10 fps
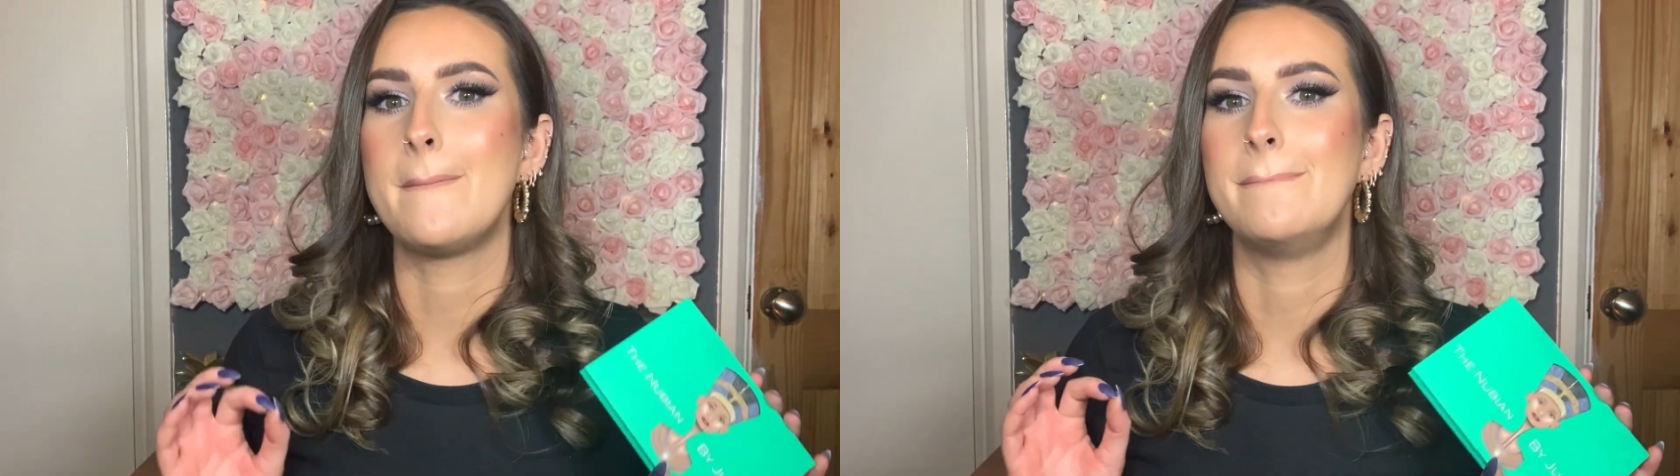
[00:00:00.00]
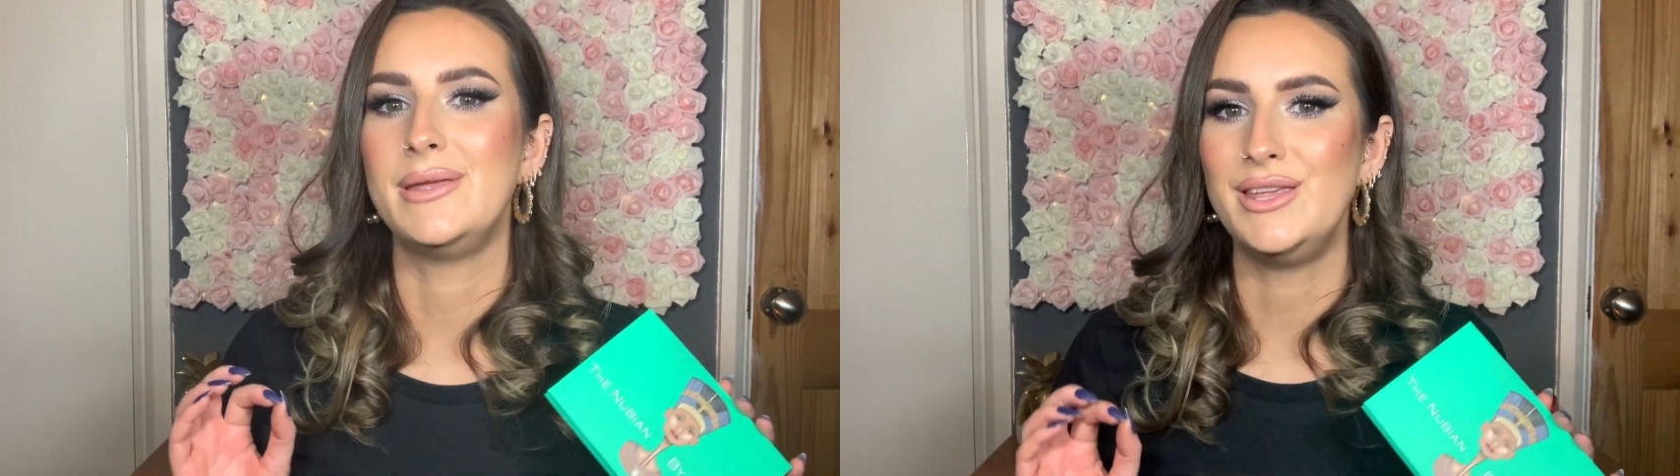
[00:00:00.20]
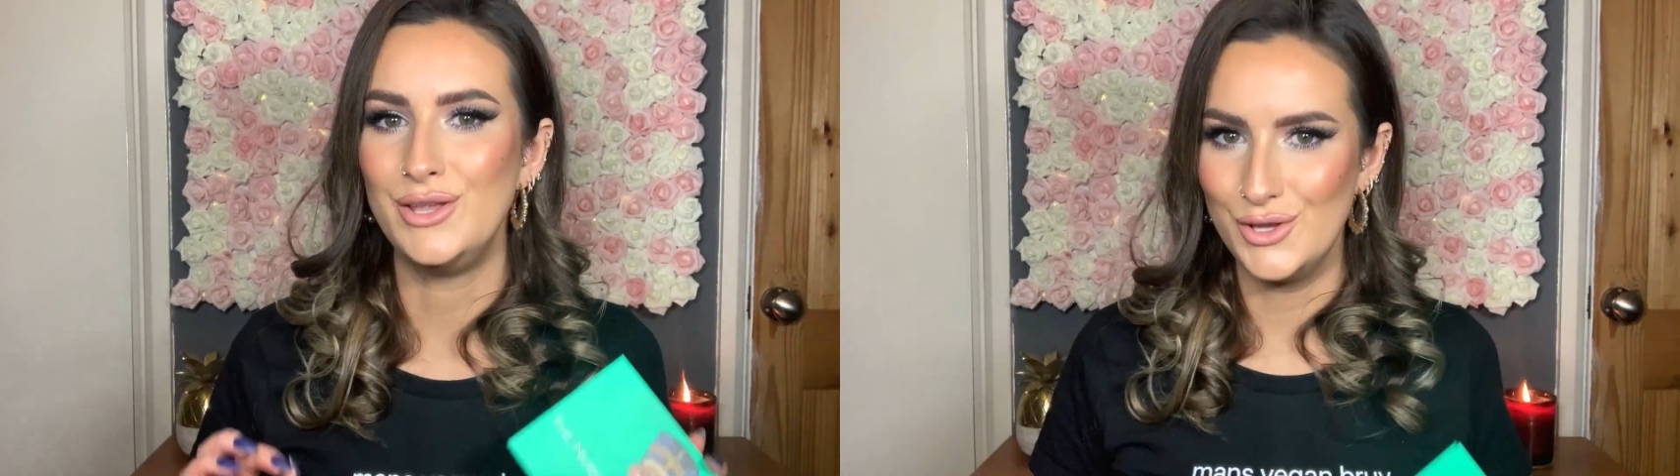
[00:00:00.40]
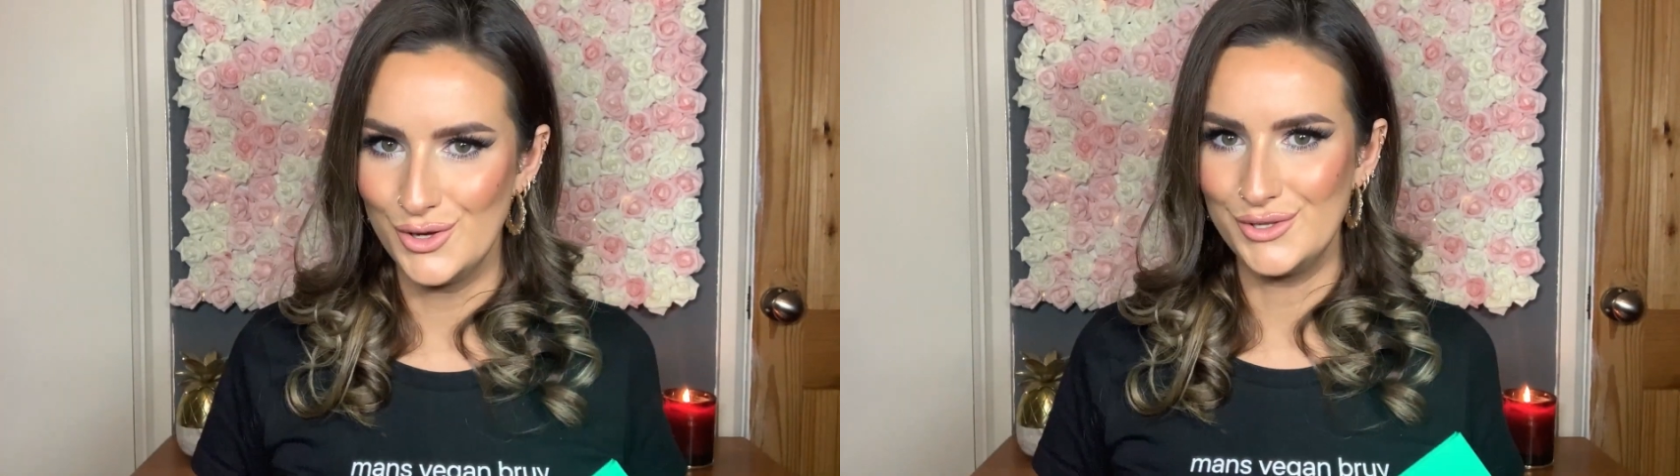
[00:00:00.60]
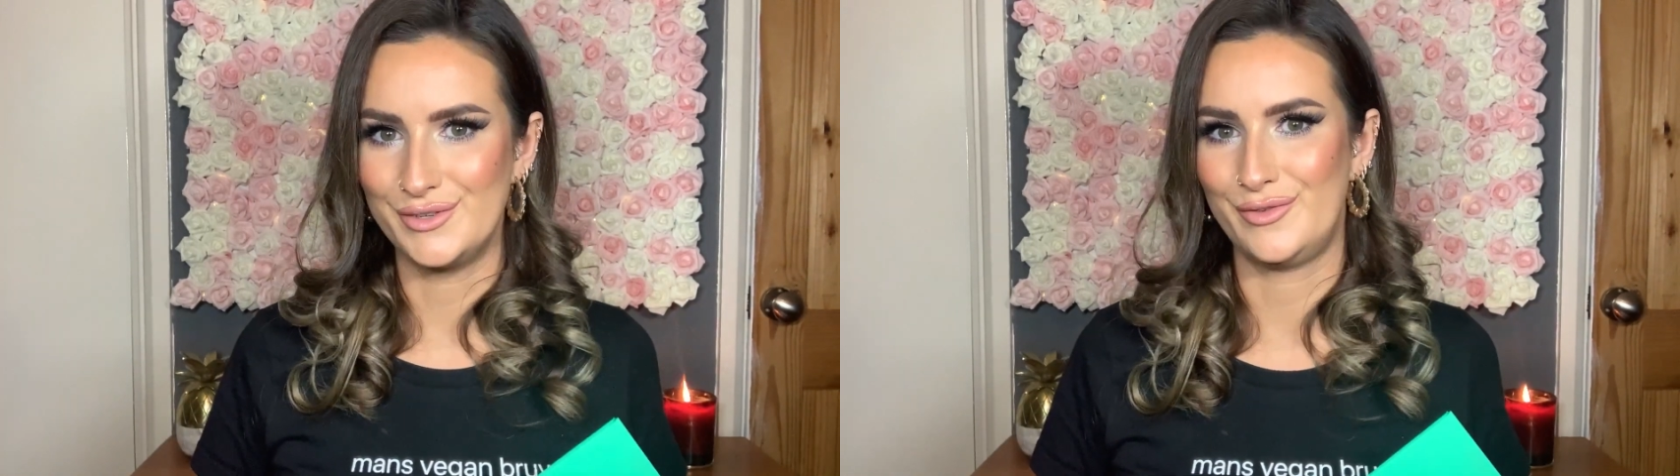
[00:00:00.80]

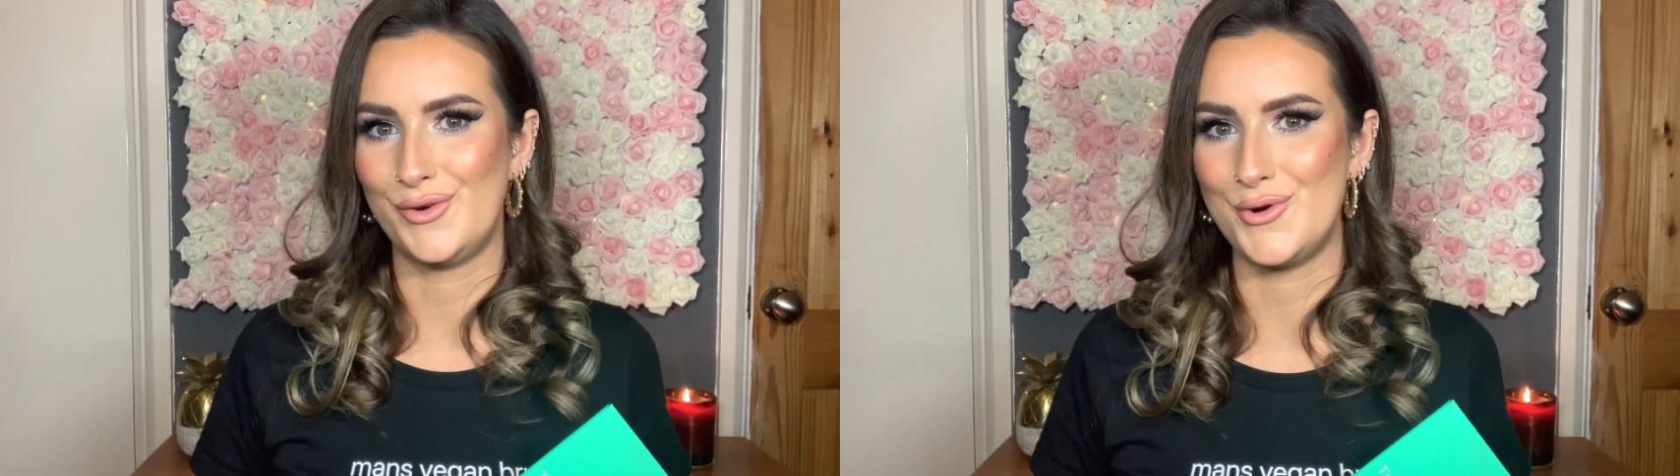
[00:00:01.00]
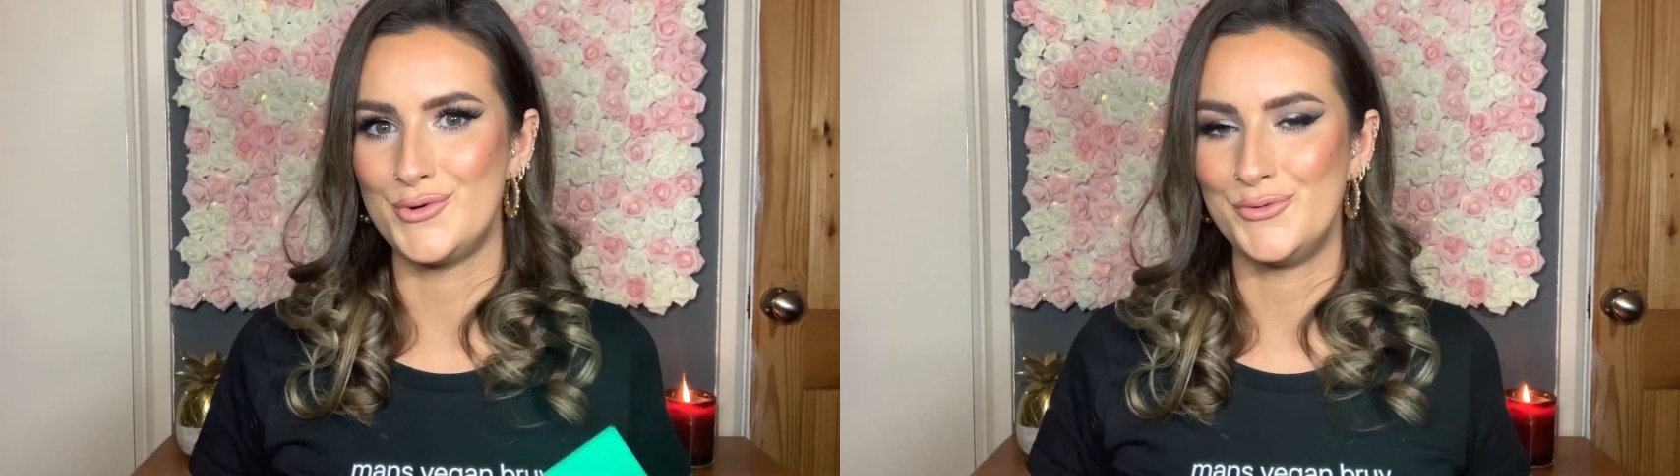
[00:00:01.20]
beautiful.